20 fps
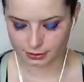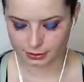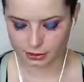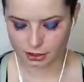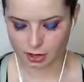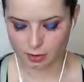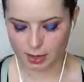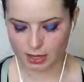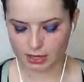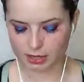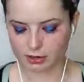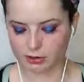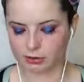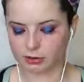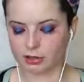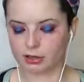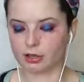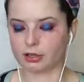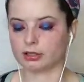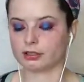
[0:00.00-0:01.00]
No matter how
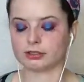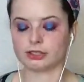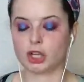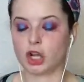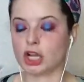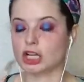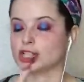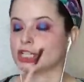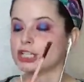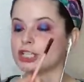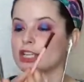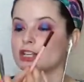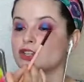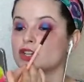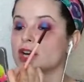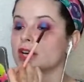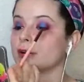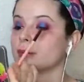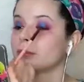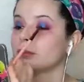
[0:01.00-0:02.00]
cautious I
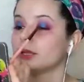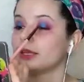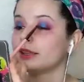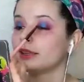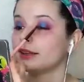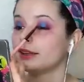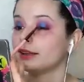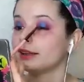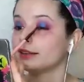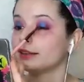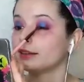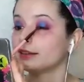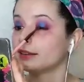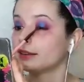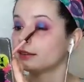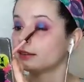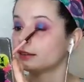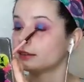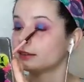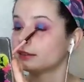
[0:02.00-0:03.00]
try to be,
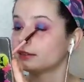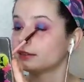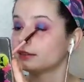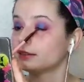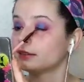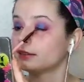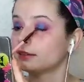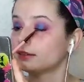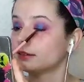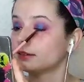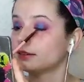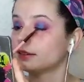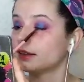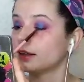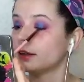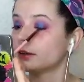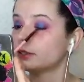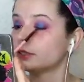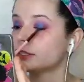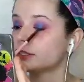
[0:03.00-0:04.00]
I
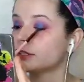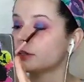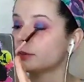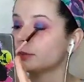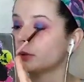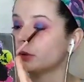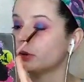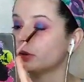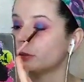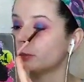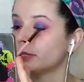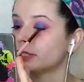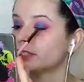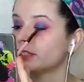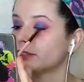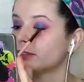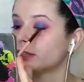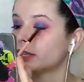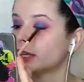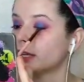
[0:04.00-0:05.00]
always end up poking
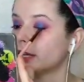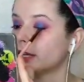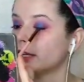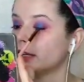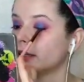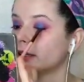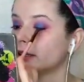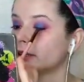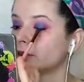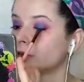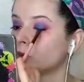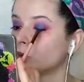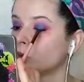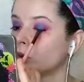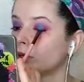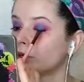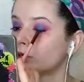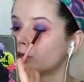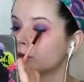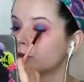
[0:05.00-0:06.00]
myself in the eye. I get
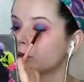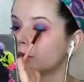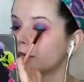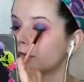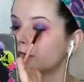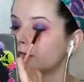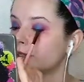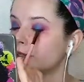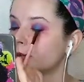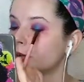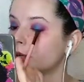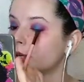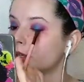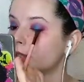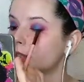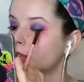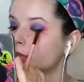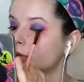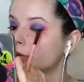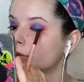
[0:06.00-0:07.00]
way too crazy, way
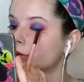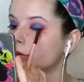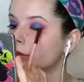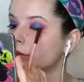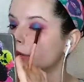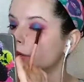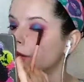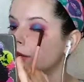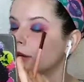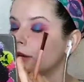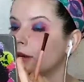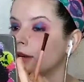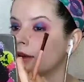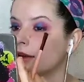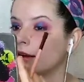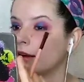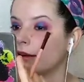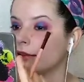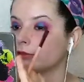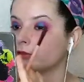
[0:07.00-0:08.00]
too
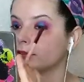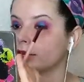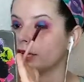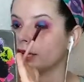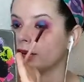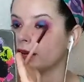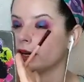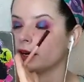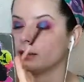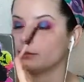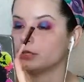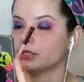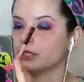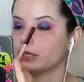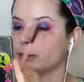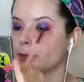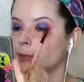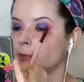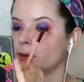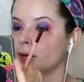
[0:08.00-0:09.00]
confident, and I'm just
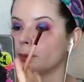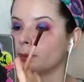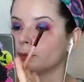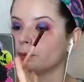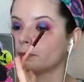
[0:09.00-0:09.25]
like, merp.